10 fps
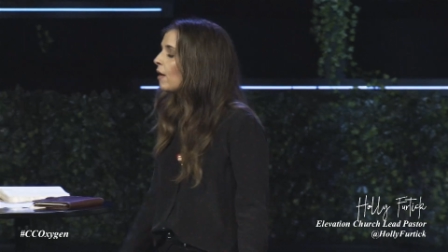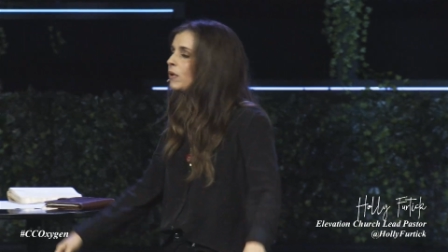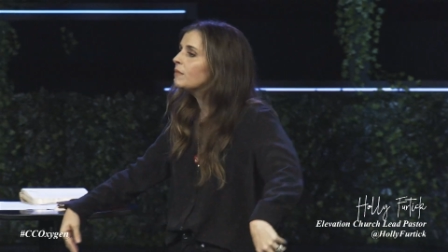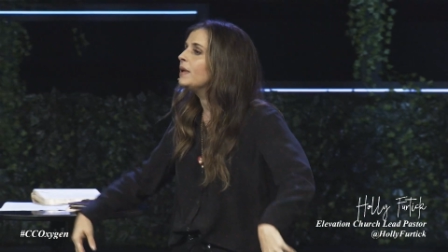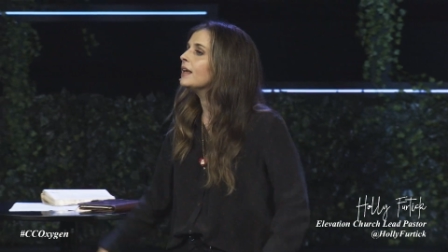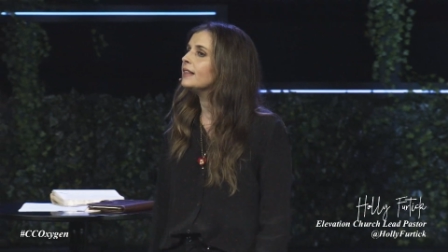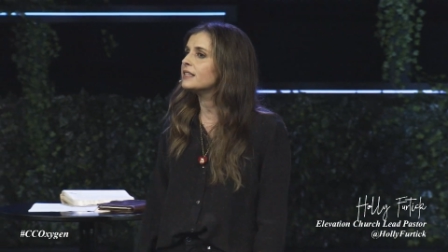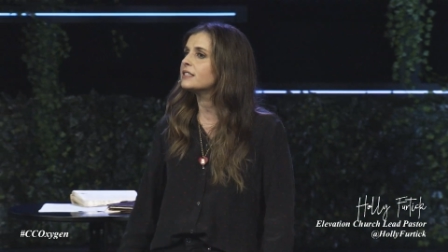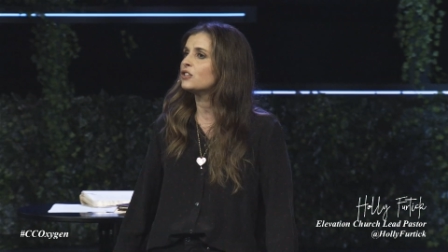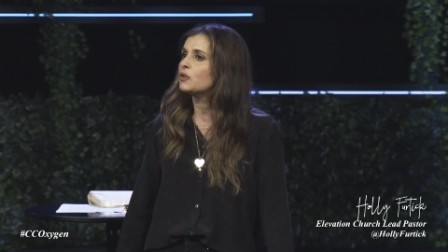I wouldn't be in
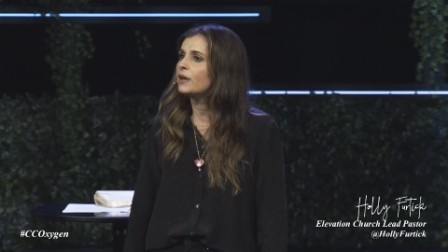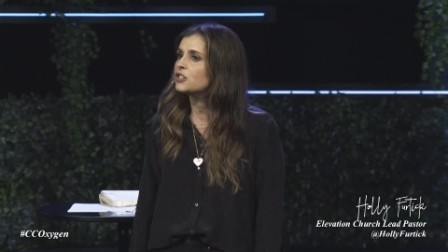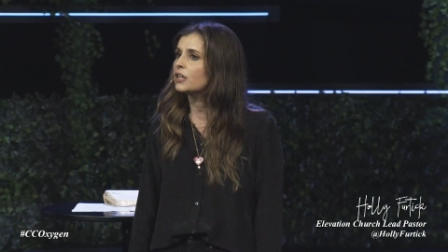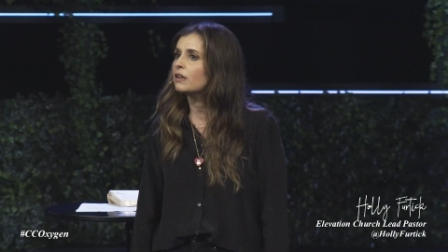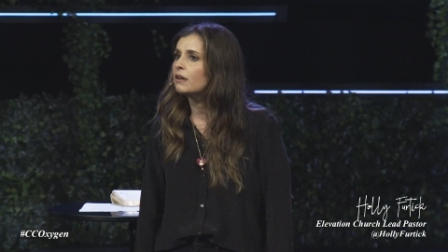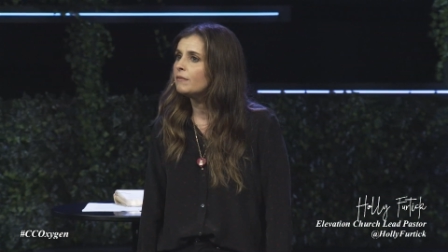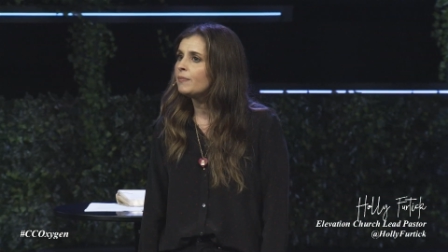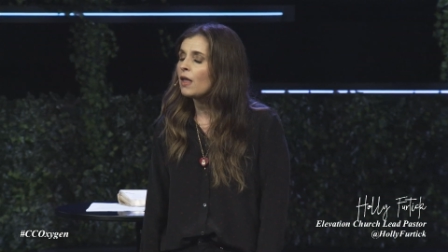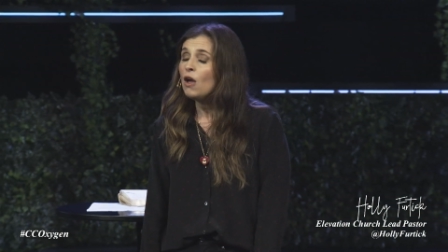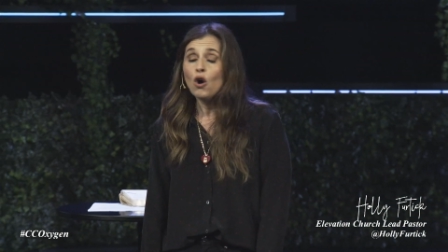this situation.
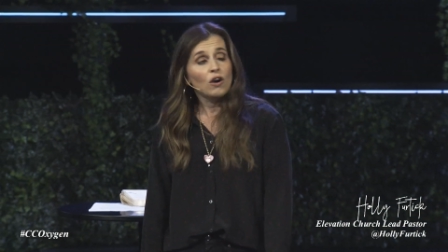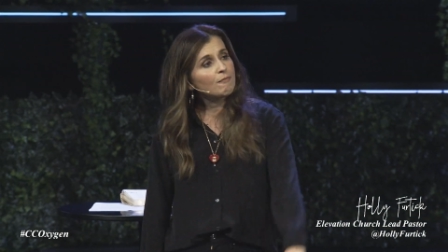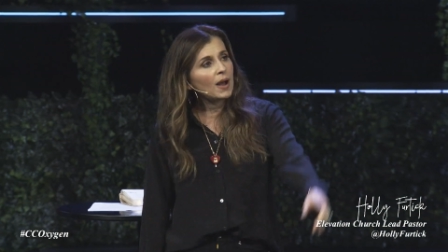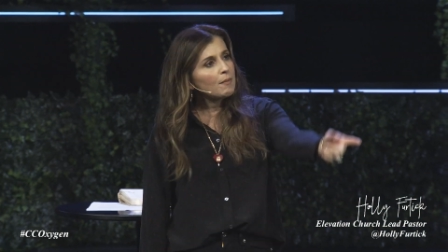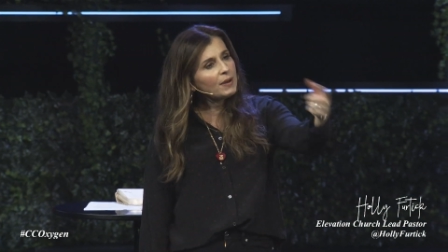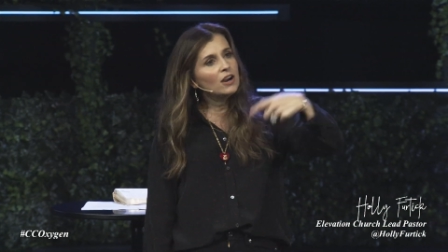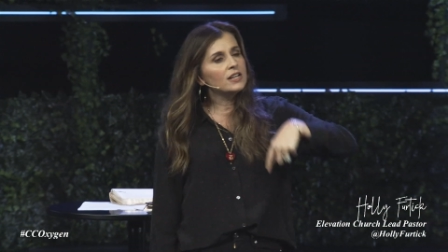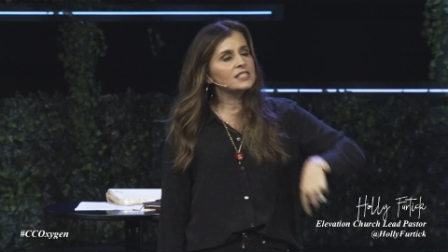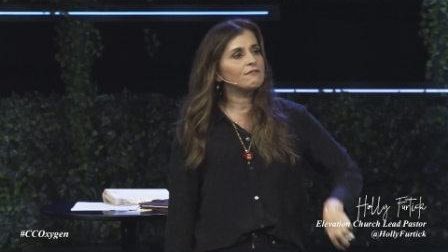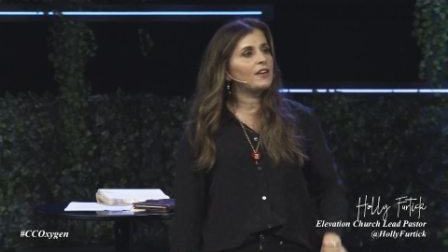Or if my
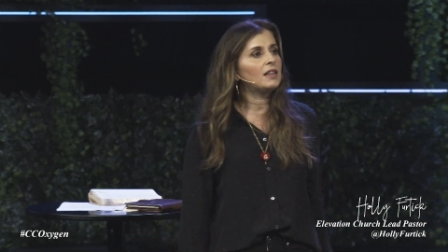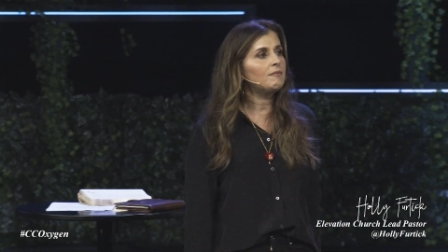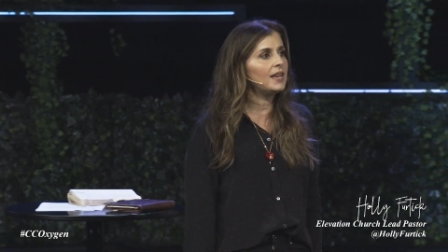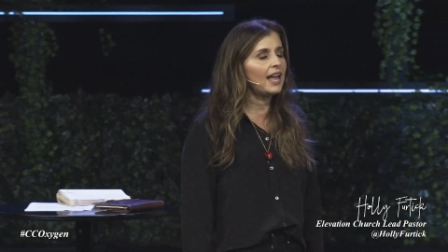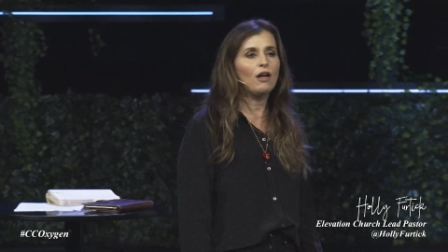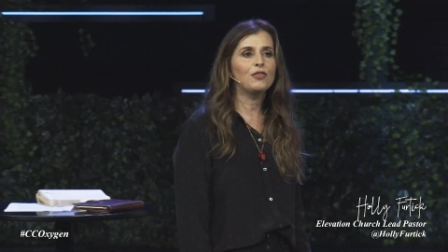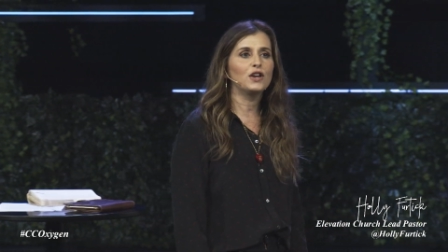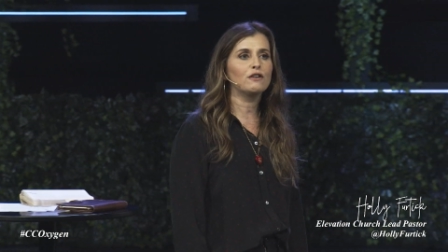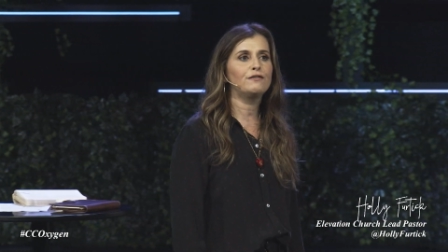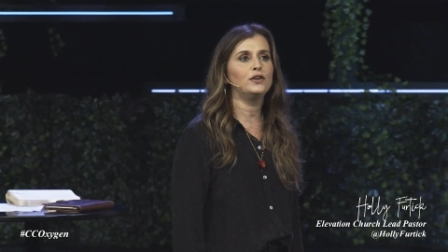parents had fed me
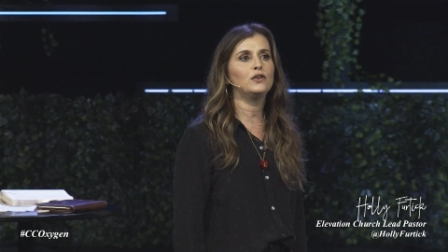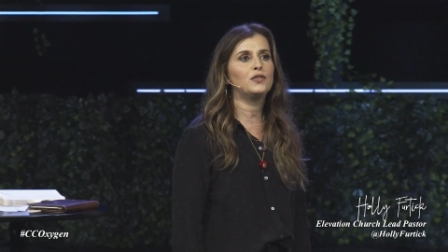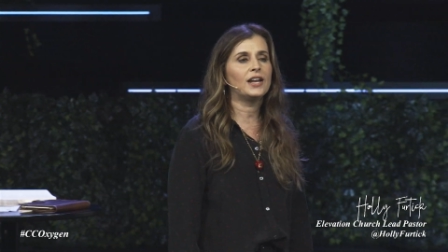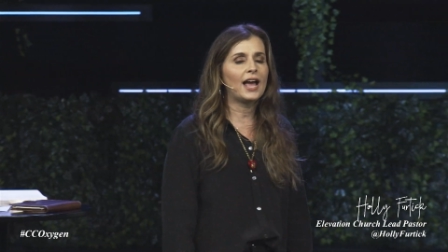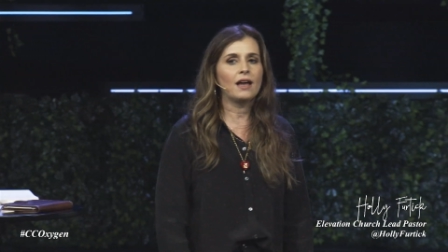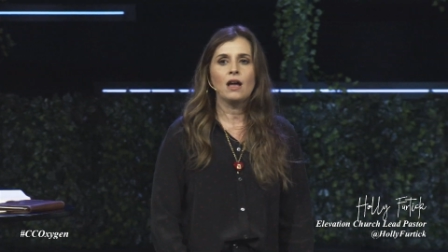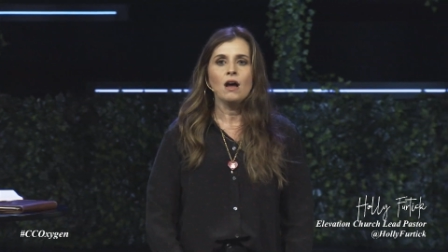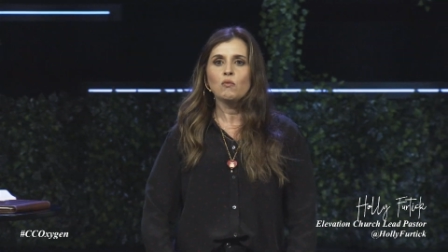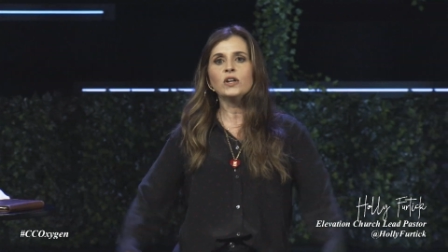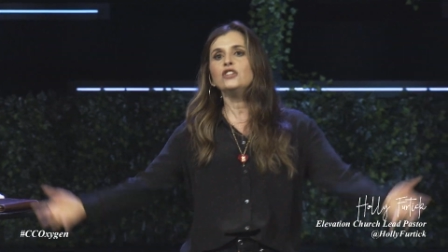healthier food, then I
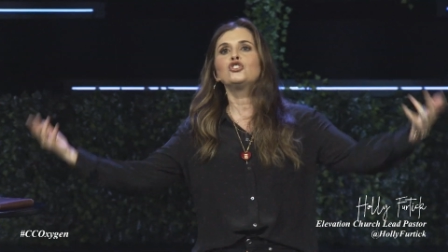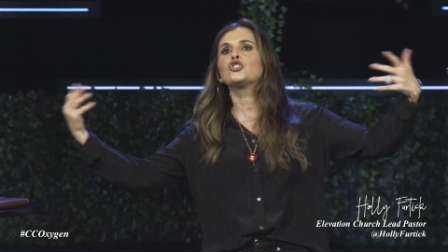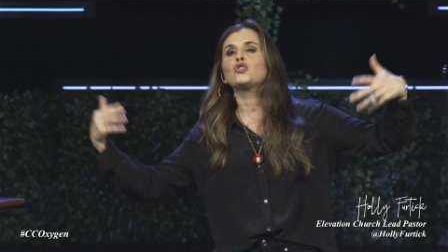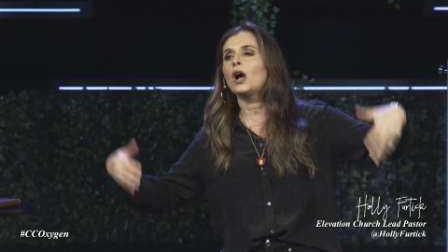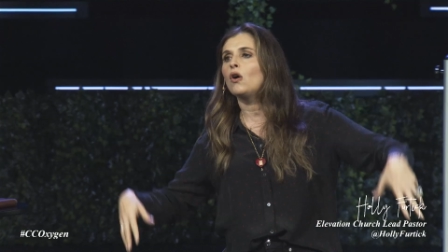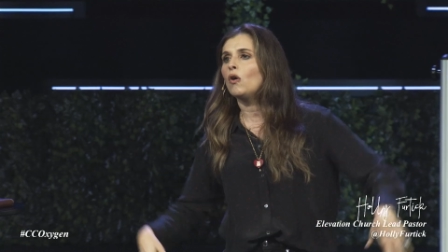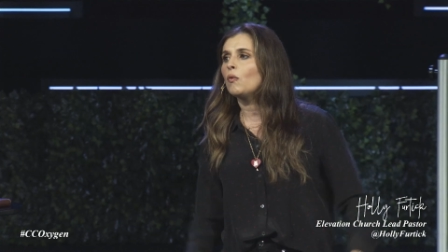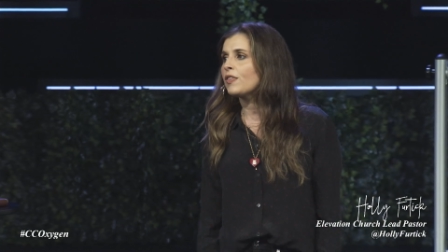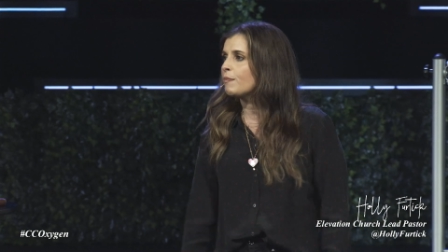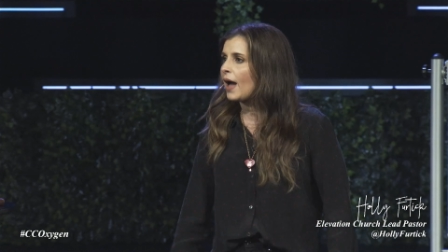wouldn't struggle
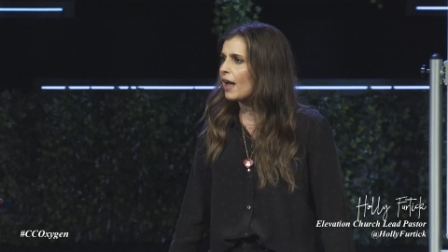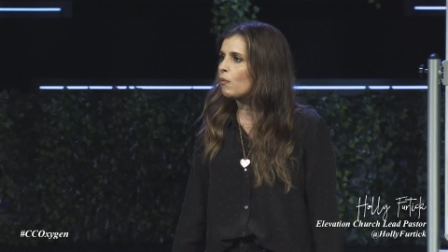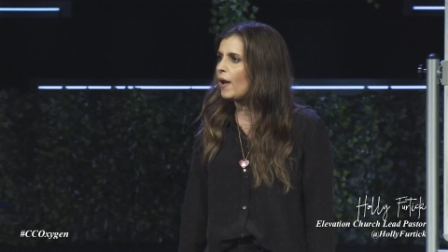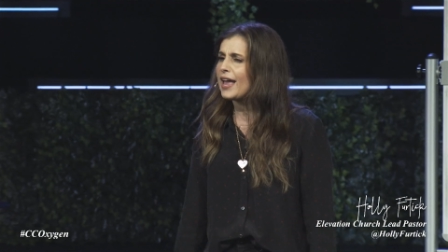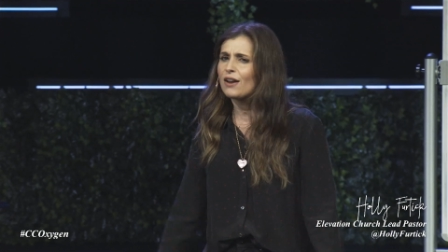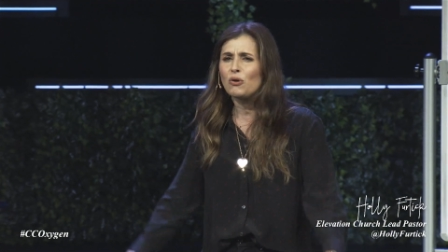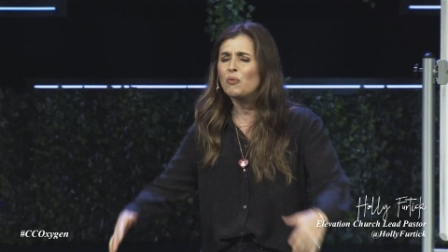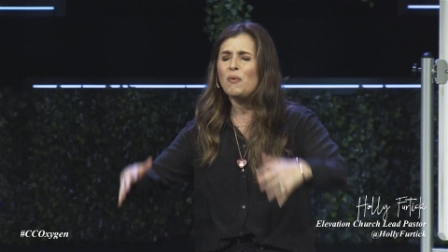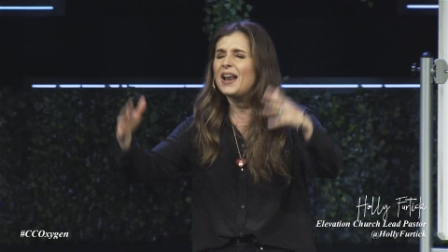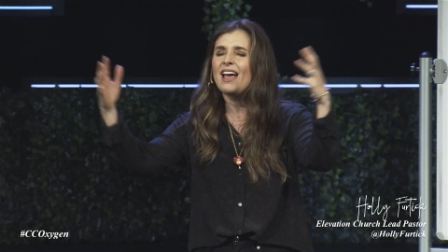with my weight or
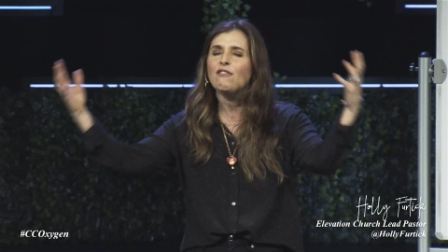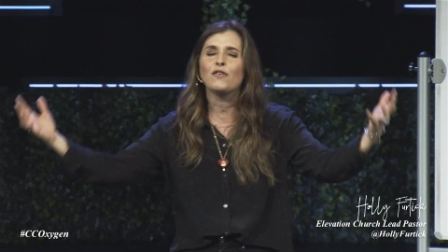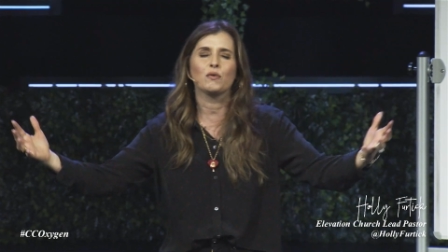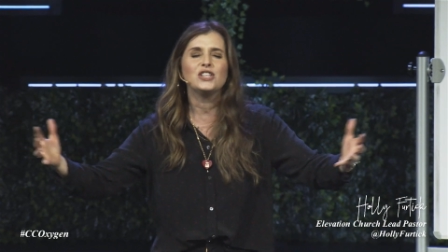whatever.